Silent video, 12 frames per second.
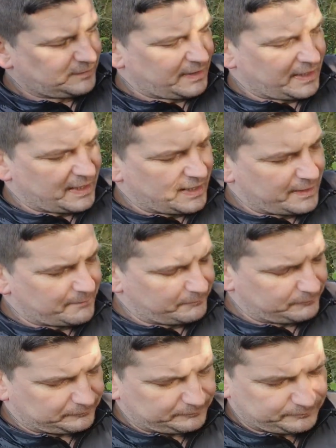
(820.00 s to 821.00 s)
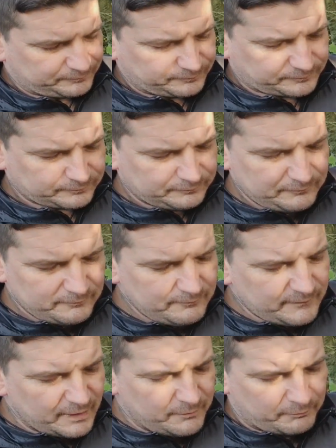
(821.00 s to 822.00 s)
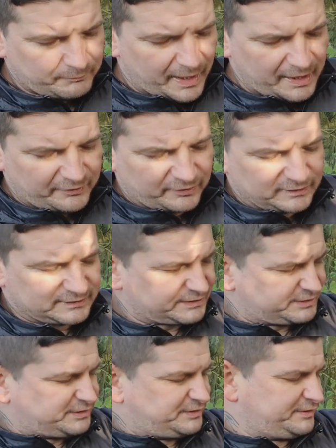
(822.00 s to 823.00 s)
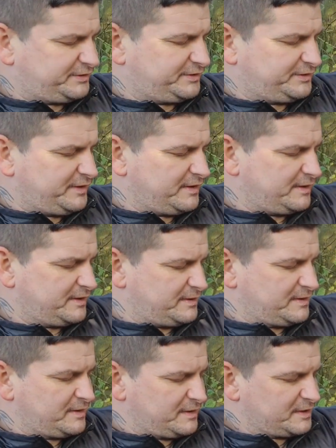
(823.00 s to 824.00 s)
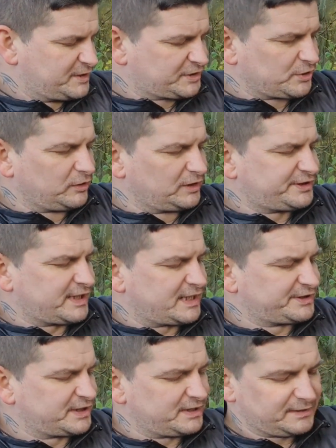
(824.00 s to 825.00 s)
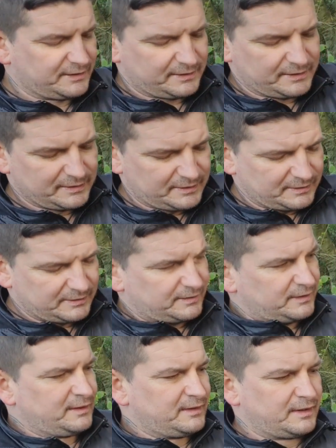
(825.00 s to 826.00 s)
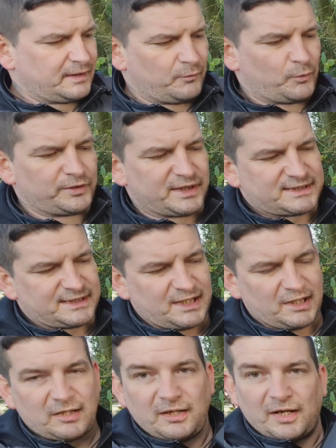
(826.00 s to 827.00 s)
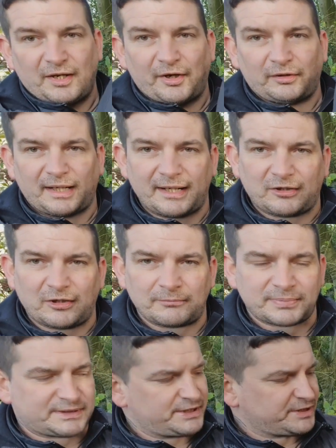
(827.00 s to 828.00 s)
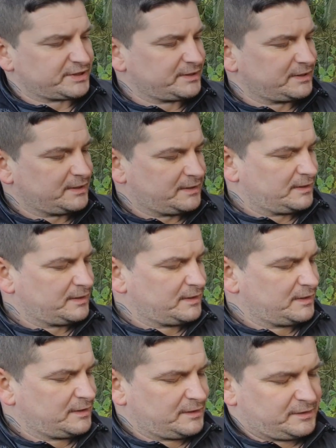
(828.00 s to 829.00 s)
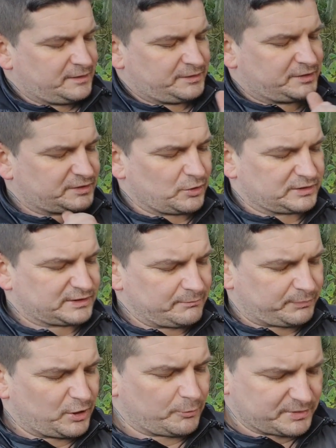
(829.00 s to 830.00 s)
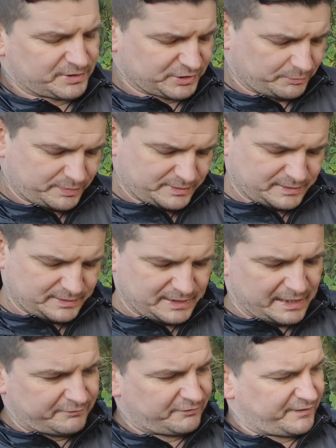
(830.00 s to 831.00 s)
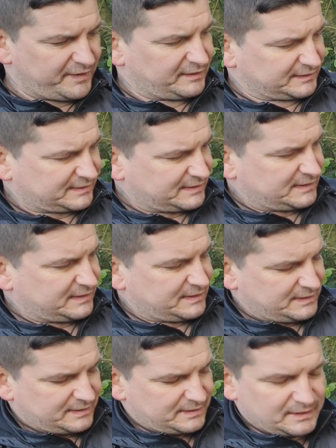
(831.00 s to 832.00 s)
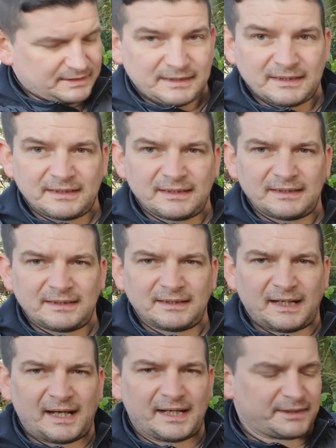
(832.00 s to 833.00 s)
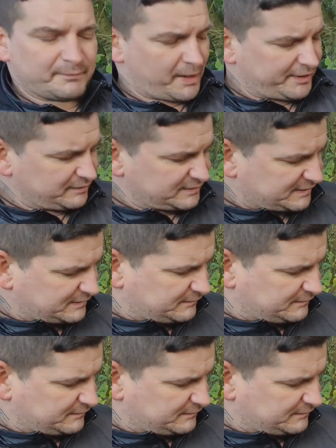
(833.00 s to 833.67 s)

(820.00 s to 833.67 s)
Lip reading: Bear Grylls solar charger. Won this in an online competition. Just simply opens up and reveals the panels.